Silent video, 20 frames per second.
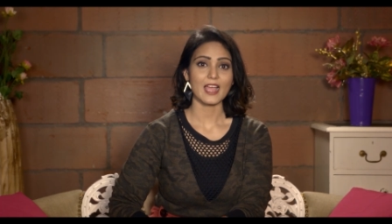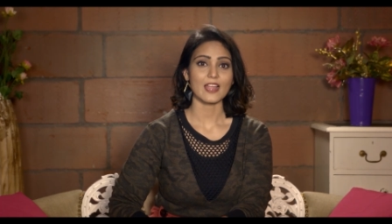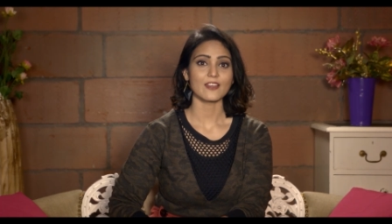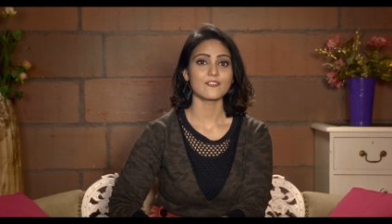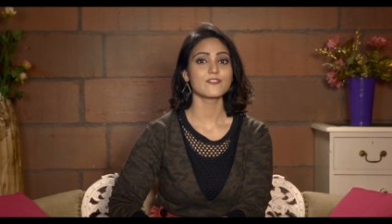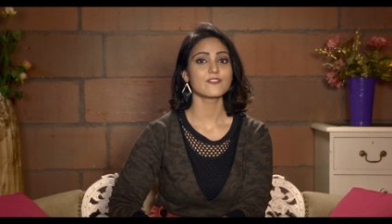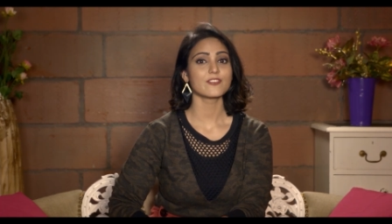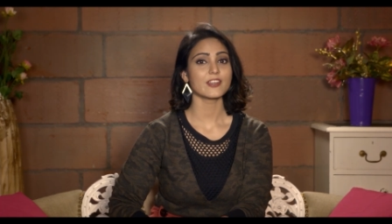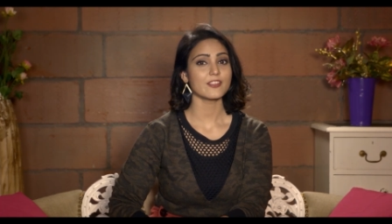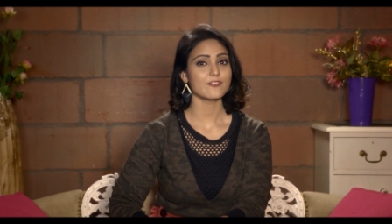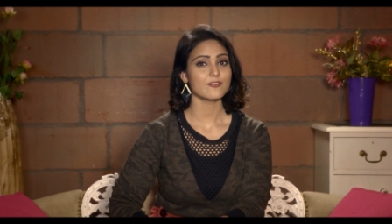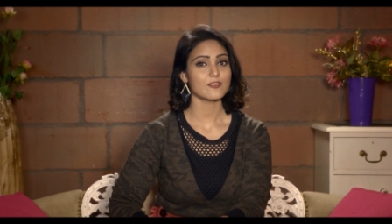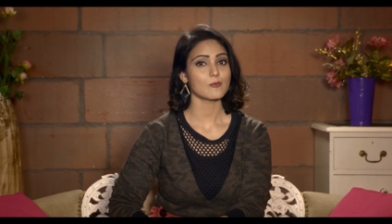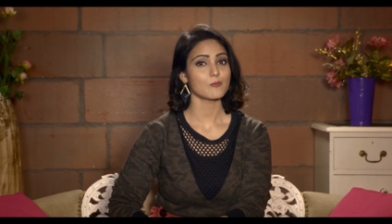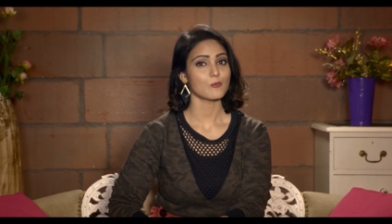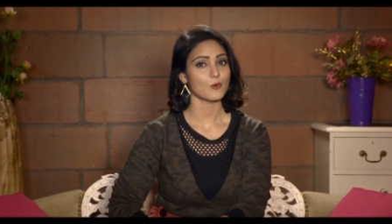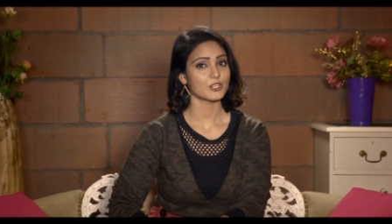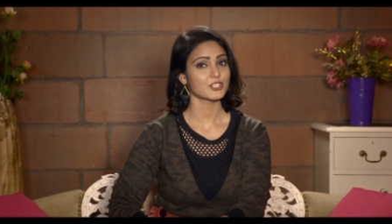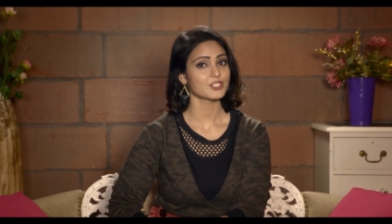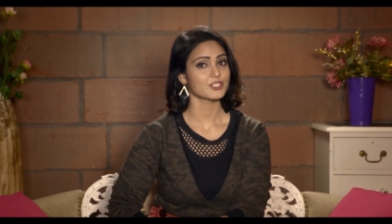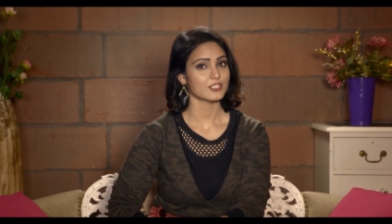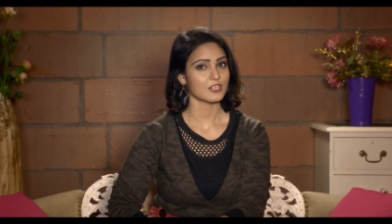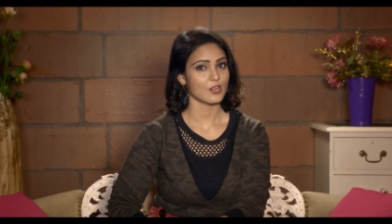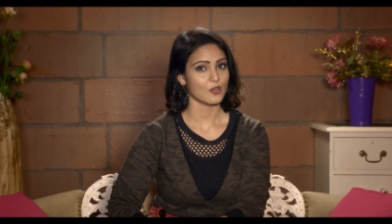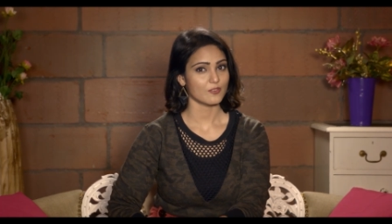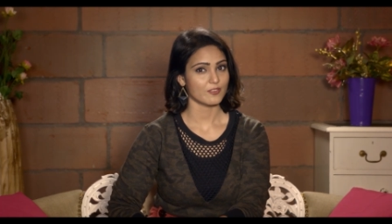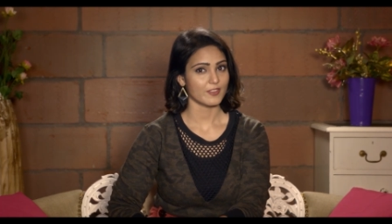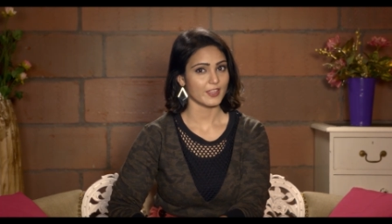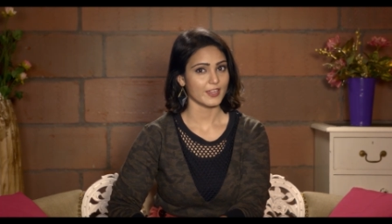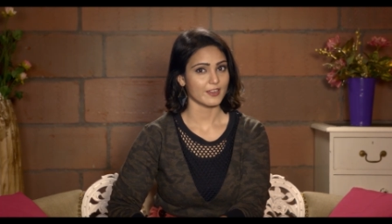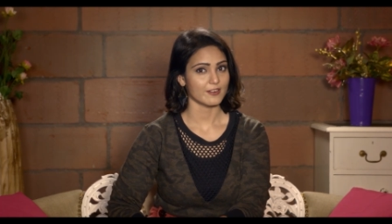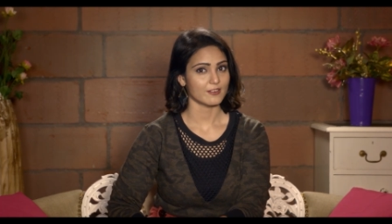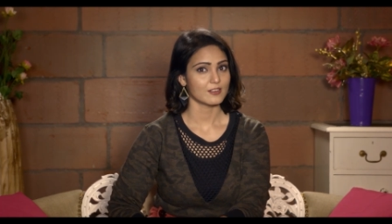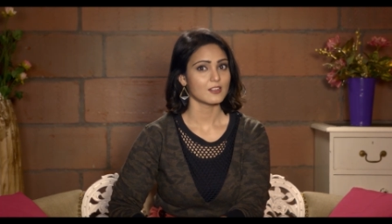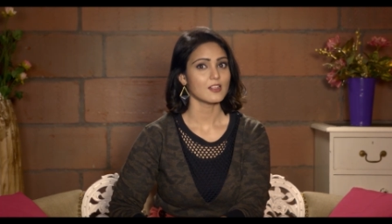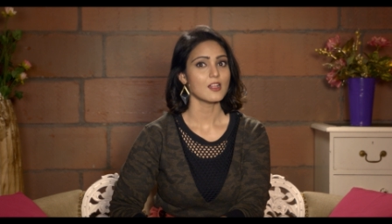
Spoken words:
and free from moisture down there,